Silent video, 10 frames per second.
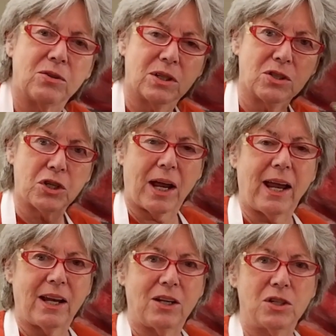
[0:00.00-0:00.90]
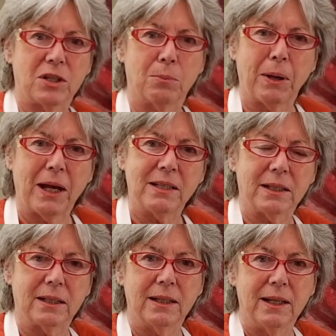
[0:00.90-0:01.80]
thing you can change in a
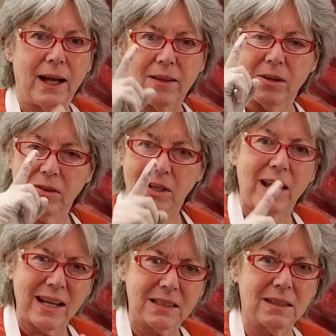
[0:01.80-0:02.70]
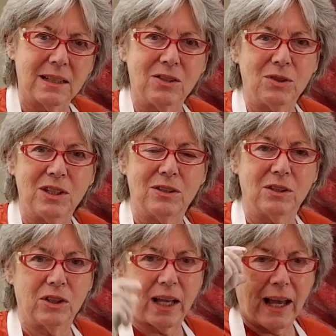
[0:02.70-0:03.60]
painting. And then the next thing you
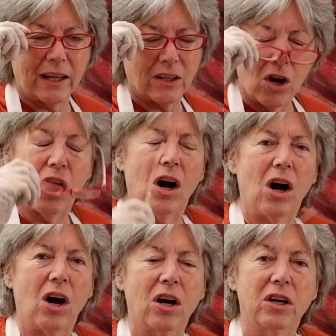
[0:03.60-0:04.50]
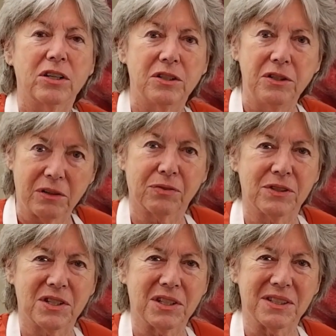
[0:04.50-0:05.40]
need to look at are
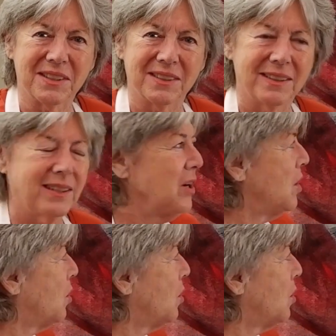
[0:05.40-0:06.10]
differences.